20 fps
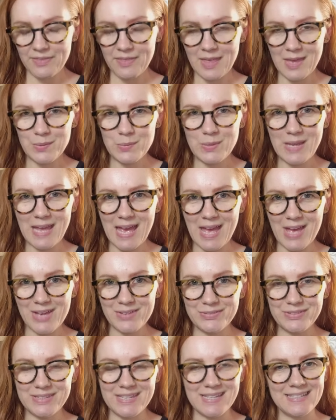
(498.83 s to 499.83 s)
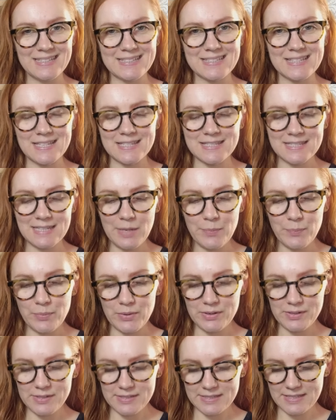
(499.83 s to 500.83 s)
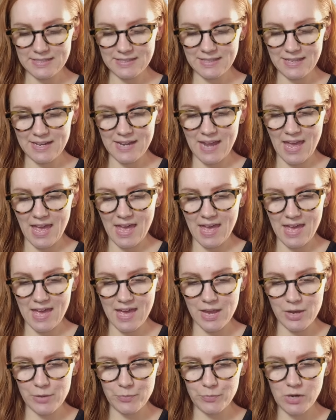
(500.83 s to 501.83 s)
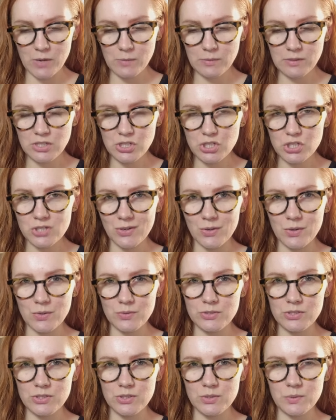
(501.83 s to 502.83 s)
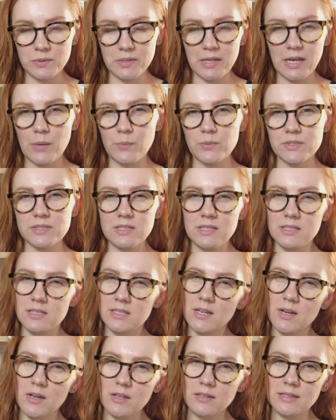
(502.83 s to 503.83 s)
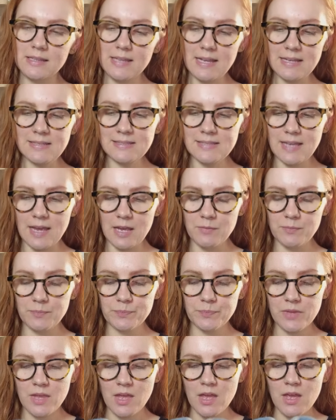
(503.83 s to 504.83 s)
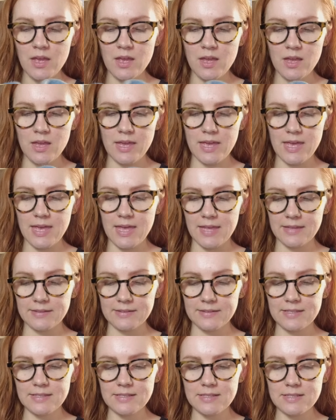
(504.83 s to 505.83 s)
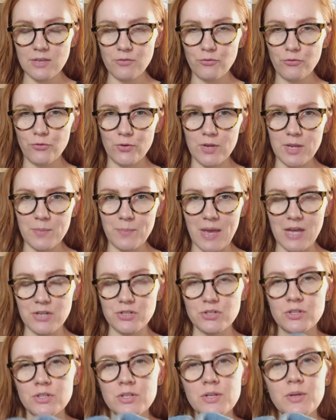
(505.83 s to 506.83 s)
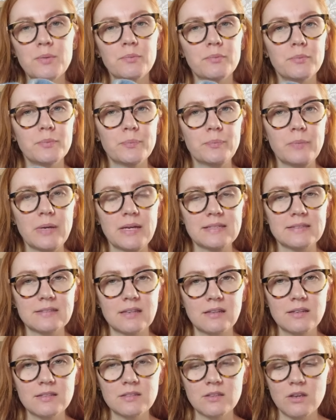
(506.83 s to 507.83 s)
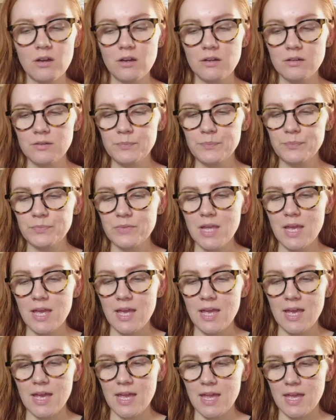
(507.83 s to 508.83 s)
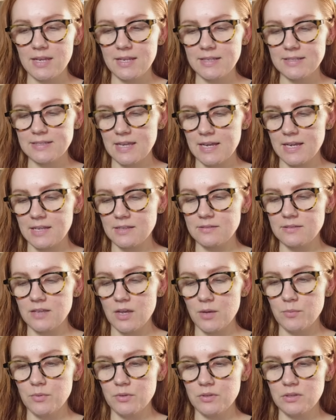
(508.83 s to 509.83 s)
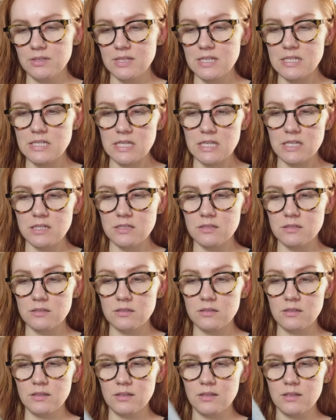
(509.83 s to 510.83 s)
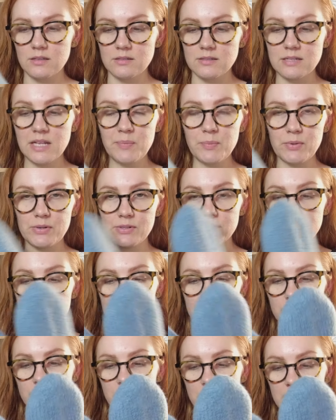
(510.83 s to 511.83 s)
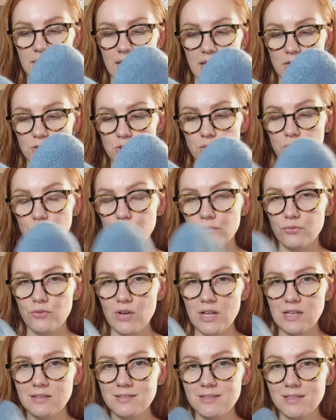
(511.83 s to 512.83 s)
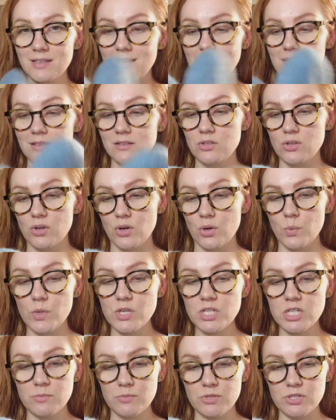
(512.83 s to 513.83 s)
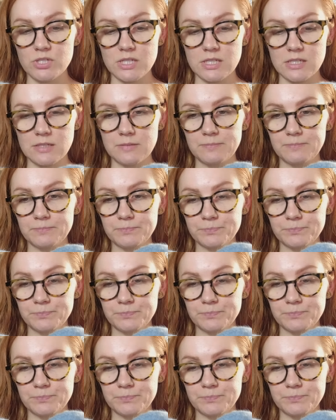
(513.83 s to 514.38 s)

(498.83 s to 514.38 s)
Then we have these slippers that I probably showed you that I was knitting on last time. And this is a free pattern by Sandnes Garn, and it's like a double knitted slippers that you felt in your washing machine.